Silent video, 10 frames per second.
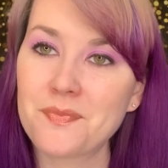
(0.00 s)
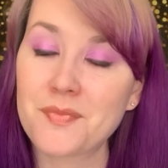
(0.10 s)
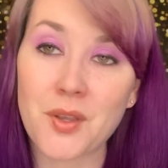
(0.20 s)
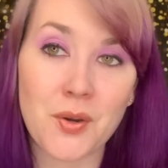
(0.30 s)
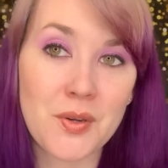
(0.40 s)

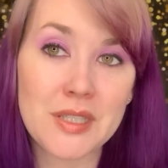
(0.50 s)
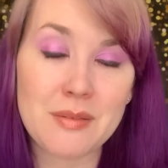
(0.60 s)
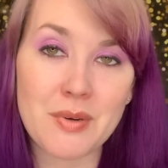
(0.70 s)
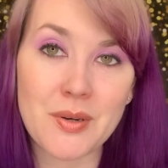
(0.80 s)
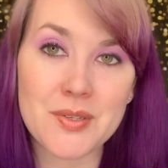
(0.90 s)
currently
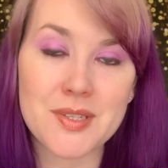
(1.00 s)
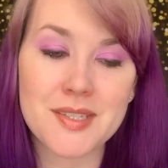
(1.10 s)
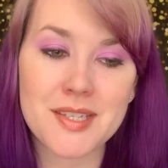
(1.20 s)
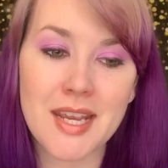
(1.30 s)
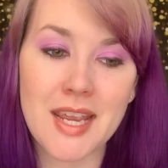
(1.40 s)

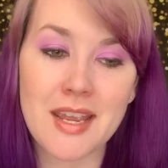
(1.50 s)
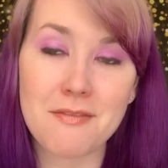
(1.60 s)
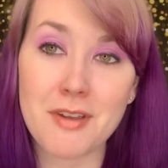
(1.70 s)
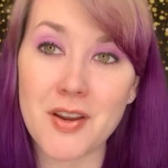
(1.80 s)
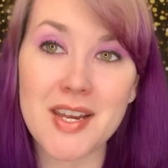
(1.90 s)
boasts a
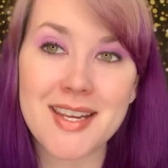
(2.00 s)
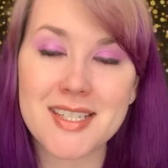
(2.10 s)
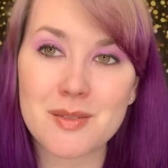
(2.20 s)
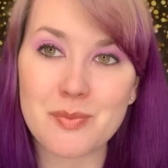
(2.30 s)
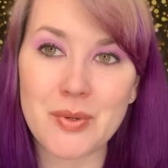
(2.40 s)
very
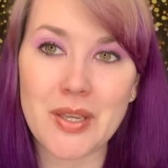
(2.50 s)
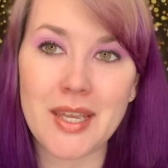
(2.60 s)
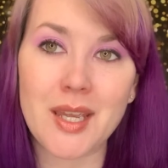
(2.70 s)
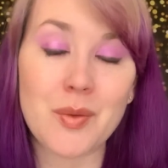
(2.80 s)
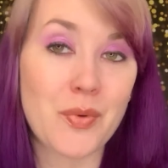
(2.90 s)

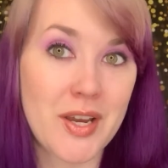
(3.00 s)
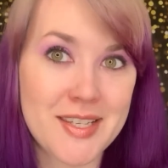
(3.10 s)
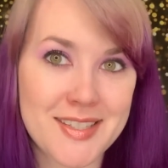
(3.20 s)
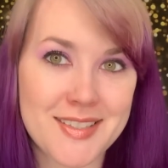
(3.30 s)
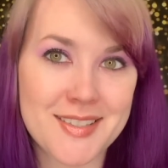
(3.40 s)
spooky
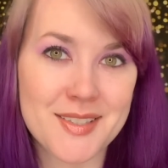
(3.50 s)
present.